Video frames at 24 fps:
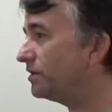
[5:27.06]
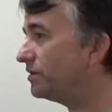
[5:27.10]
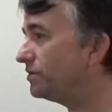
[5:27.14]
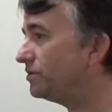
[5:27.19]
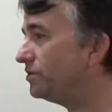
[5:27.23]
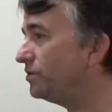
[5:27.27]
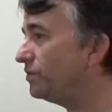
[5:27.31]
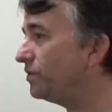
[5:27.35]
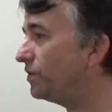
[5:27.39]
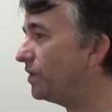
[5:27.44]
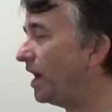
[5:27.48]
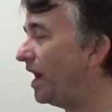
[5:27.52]

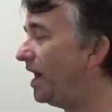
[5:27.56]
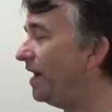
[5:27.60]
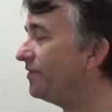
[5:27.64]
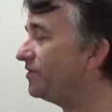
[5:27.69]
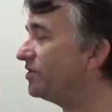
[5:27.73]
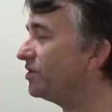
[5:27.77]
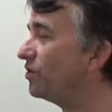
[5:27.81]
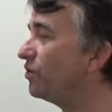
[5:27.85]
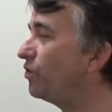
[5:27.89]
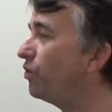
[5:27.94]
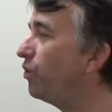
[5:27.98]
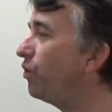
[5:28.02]
You have
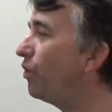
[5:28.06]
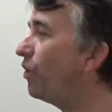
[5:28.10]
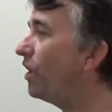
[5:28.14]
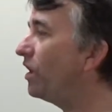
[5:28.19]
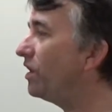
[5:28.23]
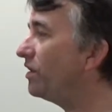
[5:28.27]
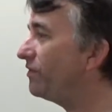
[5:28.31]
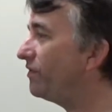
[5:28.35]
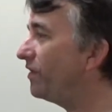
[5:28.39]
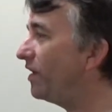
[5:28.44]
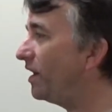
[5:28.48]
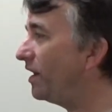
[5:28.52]
to
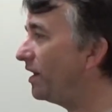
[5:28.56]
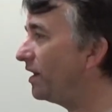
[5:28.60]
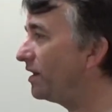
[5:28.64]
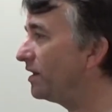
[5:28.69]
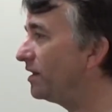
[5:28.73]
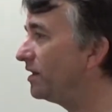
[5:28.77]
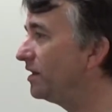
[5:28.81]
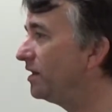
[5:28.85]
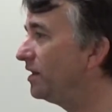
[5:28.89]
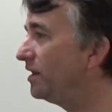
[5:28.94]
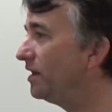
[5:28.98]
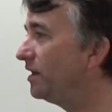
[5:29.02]
qualify
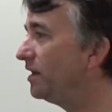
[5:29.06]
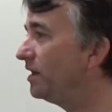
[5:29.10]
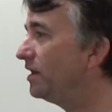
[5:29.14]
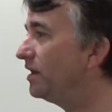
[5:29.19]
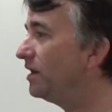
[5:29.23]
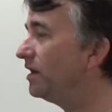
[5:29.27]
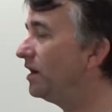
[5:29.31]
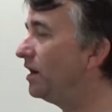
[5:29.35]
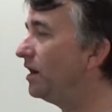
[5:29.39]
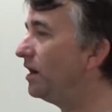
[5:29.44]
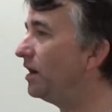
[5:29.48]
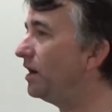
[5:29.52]

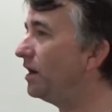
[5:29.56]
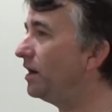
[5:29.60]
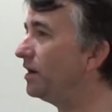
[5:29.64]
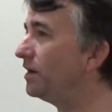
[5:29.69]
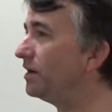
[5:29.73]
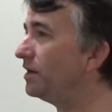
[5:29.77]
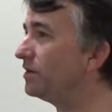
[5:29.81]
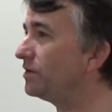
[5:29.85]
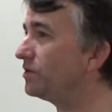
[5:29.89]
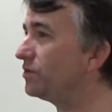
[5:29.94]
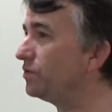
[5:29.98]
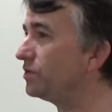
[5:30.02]

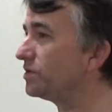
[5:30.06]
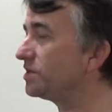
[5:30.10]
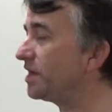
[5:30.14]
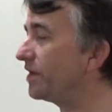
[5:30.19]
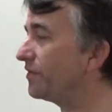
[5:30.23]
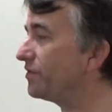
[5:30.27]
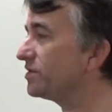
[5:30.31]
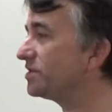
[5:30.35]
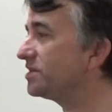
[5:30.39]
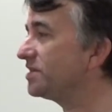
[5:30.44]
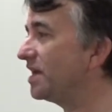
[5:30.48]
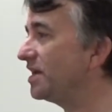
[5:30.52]
through
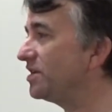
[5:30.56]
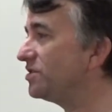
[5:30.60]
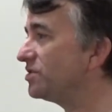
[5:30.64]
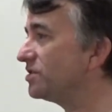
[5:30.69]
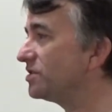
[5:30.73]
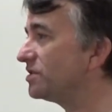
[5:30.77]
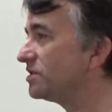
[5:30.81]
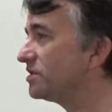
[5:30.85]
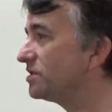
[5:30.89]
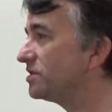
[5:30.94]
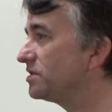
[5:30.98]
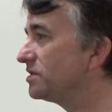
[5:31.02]
several
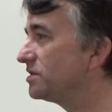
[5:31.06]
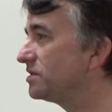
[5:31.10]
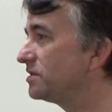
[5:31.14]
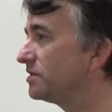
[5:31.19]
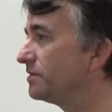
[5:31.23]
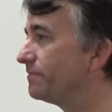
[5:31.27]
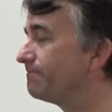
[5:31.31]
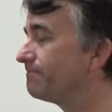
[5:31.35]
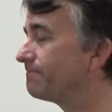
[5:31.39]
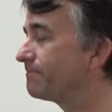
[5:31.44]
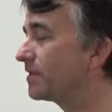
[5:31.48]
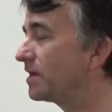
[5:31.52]
stages
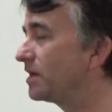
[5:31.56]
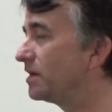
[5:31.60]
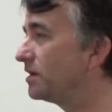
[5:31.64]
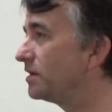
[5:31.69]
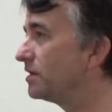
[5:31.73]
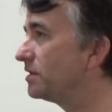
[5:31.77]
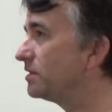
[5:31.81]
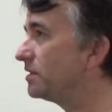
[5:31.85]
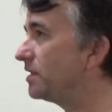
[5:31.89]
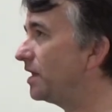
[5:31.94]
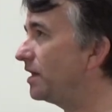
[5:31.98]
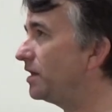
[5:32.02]

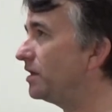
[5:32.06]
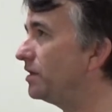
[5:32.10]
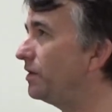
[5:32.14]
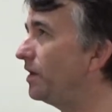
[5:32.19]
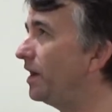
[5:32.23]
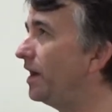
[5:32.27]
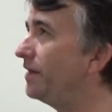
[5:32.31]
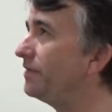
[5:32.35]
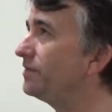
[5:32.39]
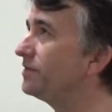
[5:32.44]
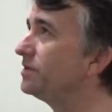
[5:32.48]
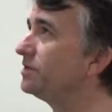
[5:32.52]
that you
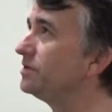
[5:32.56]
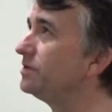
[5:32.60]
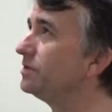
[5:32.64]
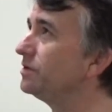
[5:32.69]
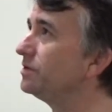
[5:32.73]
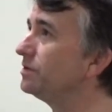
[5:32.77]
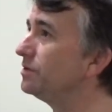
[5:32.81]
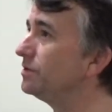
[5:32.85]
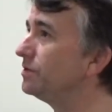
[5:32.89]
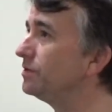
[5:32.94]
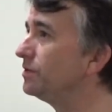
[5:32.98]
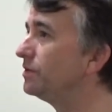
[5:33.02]
have to
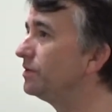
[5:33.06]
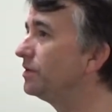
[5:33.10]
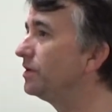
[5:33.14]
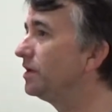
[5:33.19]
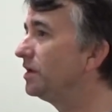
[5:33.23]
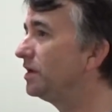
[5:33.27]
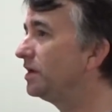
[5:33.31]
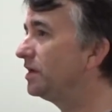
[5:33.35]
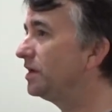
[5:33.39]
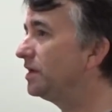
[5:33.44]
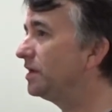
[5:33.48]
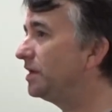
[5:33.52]
do
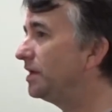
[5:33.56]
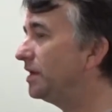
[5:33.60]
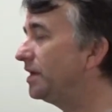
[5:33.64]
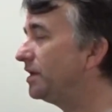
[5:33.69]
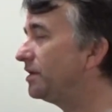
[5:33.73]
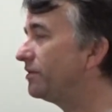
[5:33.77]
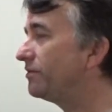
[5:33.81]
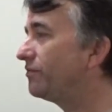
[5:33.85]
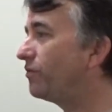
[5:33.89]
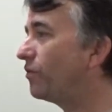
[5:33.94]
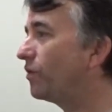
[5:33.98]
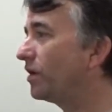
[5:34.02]

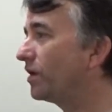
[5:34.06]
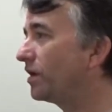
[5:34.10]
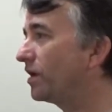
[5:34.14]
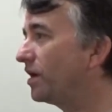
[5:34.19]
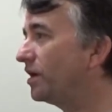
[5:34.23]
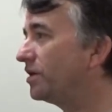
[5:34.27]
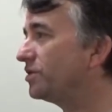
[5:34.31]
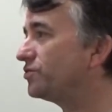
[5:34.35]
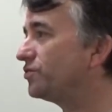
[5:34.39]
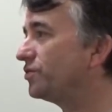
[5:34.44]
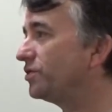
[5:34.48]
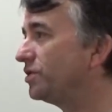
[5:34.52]
in a foreign
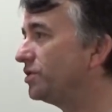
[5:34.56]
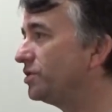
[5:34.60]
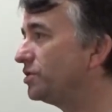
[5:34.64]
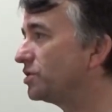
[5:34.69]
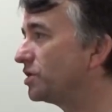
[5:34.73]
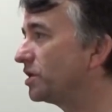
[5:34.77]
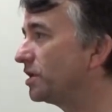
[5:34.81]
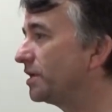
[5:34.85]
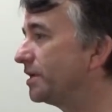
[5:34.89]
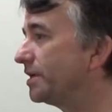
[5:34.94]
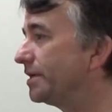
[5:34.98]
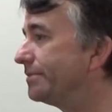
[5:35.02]
country
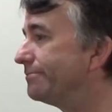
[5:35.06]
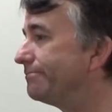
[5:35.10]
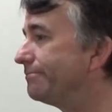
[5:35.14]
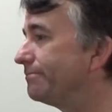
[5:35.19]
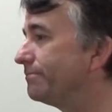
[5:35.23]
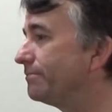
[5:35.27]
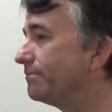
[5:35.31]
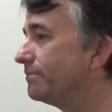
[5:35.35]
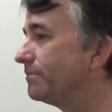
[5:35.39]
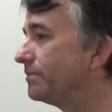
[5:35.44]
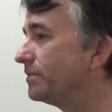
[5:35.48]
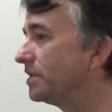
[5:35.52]
usually.
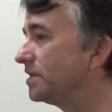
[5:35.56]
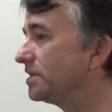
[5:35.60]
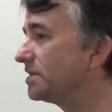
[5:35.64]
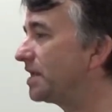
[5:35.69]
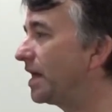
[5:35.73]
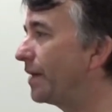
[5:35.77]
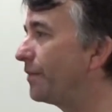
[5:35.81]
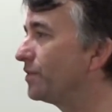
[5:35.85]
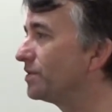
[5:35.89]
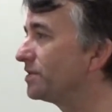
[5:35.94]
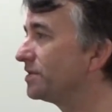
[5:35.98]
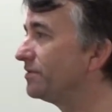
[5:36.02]
This
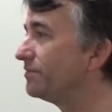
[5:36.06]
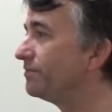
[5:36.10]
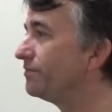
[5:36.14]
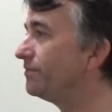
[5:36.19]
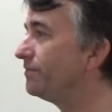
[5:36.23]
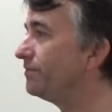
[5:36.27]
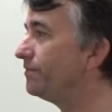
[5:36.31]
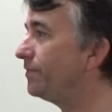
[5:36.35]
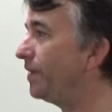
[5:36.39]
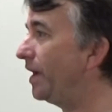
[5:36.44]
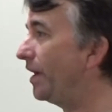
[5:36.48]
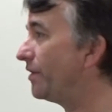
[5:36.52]
time it was in
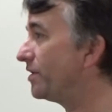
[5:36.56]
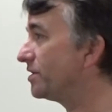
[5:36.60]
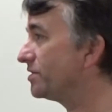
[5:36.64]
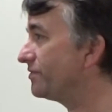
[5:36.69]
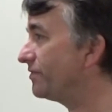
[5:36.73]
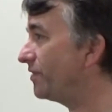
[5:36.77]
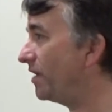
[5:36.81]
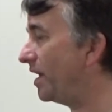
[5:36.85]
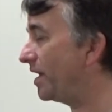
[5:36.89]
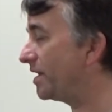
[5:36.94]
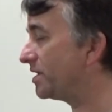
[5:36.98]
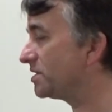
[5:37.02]
Paris,
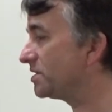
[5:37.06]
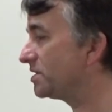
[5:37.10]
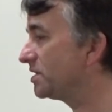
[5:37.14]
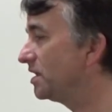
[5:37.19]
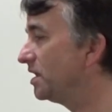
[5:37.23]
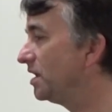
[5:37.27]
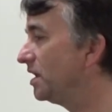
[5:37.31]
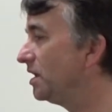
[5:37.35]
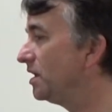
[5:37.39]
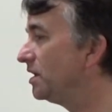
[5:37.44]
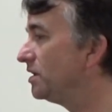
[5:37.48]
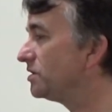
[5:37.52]
France.
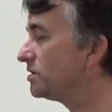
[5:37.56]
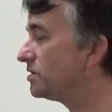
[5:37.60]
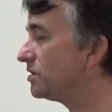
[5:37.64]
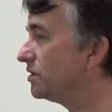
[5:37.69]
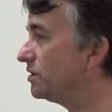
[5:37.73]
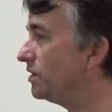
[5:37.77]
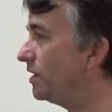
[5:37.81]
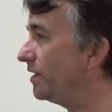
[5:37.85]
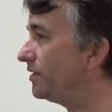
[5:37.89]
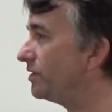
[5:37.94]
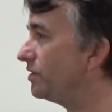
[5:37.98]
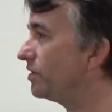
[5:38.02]
So
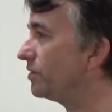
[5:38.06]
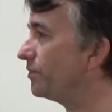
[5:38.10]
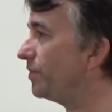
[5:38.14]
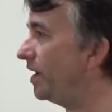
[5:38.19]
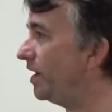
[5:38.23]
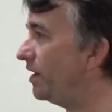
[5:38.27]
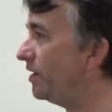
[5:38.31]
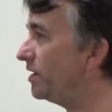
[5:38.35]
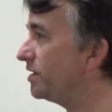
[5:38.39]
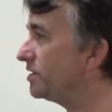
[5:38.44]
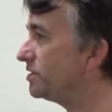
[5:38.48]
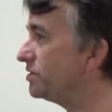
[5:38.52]
you had to go to
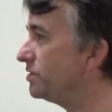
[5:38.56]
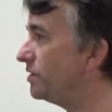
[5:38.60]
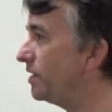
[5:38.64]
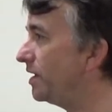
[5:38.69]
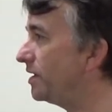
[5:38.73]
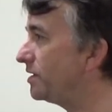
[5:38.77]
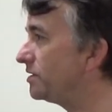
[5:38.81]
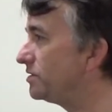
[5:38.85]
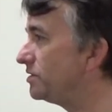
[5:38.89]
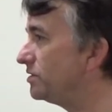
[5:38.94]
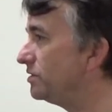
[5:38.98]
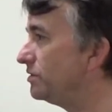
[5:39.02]
Paris, you
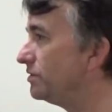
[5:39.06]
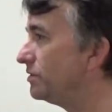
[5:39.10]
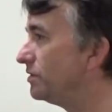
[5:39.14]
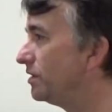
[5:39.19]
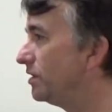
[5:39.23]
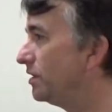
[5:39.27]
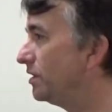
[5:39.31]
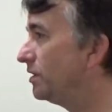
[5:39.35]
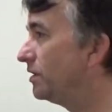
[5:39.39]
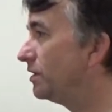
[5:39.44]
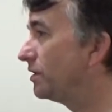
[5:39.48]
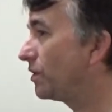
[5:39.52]
had to,
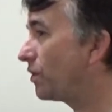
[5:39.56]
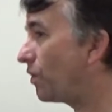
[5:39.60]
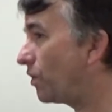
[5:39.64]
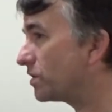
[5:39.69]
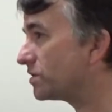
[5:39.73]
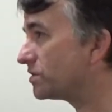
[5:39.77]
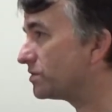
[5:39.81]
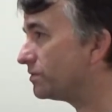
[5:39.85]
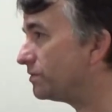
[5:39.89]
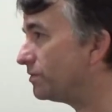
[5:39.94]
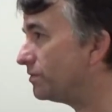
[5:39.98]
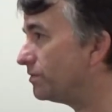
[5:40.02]
of
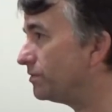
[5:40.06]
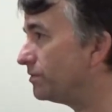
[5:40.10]
course,